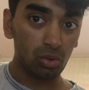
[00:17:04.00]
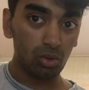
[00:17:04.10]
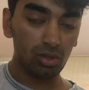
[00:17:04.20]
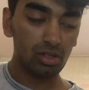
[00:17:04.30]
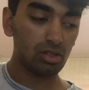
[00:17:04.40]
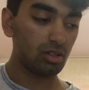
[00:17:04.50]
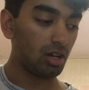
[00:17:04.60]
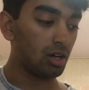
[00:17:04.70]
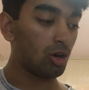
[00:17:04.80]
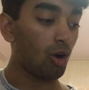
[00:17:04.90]
chord
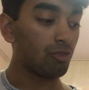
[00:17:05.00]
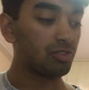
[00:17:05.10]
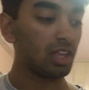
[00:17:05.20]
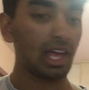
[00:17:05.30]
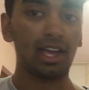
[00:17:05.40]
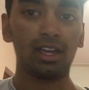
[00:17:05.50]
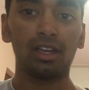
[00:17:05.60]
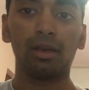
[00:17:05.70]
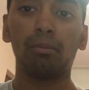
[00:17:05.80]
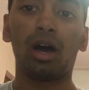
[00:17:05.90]
of the A
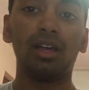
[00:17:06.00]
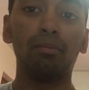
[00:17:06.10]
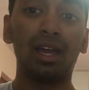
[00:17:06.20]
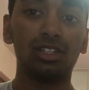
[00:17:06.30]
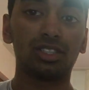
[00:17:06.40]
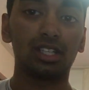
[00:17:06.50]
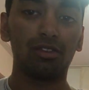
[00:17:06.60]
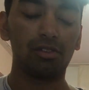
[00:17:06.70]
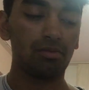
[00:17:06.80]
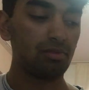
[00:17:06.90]
major
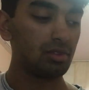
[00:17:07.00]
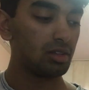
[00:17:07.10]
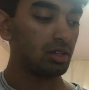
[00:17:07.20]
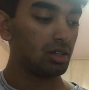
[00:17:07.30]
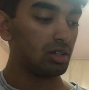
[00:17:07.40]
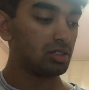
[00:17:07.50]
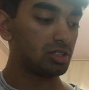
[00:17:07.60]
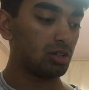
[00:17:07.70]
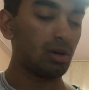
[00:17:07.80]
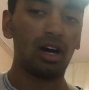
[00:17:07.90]
7.
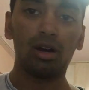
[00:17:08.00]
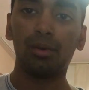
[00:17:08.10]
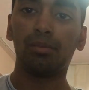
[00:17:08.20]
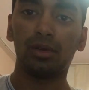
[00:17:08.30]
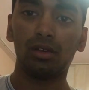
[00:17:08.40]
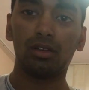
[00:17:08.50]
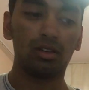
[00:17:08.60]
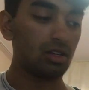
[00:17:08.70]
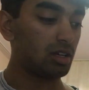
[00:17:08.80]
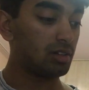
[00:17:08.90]
So I'll be
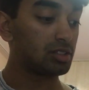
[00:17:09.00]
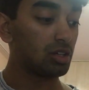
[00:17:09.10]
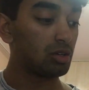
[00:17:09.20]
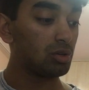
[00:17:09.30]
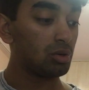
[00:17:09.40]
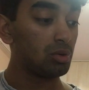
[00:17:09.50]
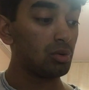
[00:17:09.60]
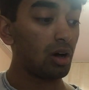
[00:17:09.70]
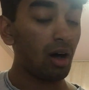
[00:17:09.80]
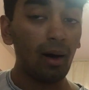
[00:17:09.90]

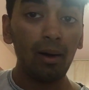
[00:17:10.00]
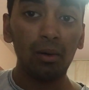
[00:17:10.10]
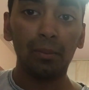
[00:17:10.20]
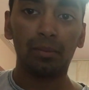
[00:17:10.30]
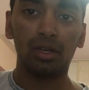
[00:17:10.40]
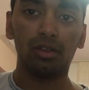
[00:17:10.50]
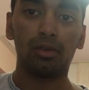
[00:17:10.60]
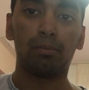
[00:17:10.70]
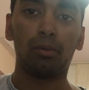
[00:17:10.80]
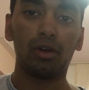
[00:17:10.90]
the
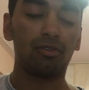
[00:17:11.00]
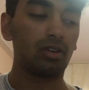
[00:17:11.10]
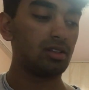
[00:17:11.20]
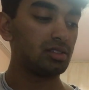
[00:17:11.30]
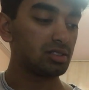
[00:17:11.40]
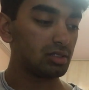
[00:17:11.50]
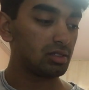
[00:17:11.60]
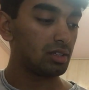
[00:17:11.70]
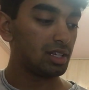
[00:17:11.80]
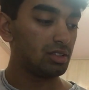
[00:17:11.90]
boyfriend
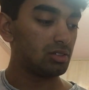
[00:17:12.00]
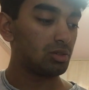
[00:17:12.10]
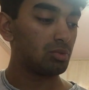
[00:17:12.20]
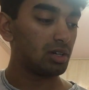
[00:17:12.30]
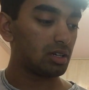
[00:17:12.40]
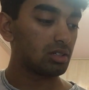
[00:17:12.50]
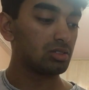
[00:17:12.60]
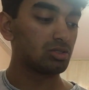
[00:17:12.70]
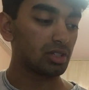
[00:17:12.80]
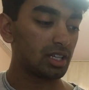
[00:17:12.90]
in your wet
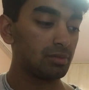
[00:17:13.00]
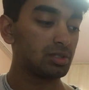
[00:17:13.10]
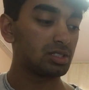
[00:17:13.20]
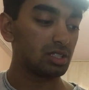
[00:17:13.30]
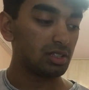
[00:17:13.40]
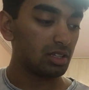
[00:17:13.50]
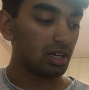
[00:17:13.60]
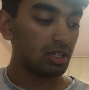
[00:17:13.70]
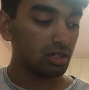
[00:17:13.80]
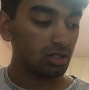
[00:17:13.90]
dreams
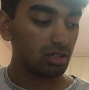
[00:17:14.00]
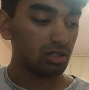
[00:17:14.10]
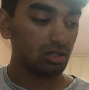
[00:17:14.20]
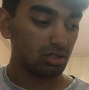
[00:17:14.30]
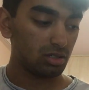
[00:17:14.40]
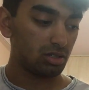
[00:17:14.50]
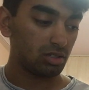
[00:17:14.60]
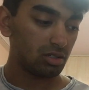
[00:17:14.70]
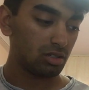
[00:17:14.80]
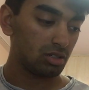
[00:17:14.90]
tonight.
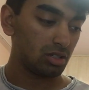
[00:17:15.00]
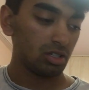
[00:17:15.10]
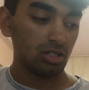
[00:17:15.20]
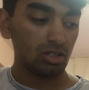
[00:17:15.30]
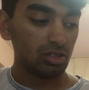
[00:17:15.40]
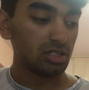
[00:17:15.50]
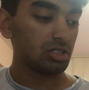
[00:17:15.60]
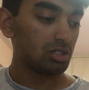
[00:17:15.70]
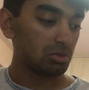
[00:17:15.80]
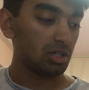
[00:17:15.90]
Noses
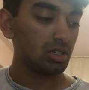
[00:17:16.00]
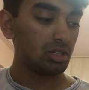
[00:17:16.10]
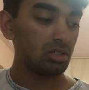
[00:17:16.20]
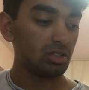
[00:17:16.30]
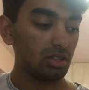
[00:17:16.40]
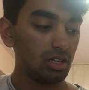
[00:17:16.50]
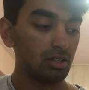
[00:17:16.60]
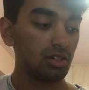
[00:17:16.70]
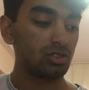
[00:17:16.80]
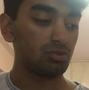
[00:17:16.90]
on the rare, little
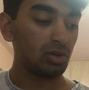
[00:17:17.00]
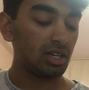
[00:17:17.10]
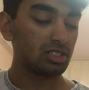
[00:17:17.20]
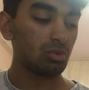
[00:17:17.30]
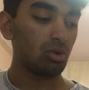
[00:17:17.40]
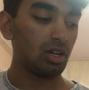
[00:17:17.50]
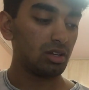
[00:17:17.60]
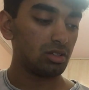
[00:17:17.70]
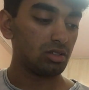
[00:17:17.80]
good and where's the white?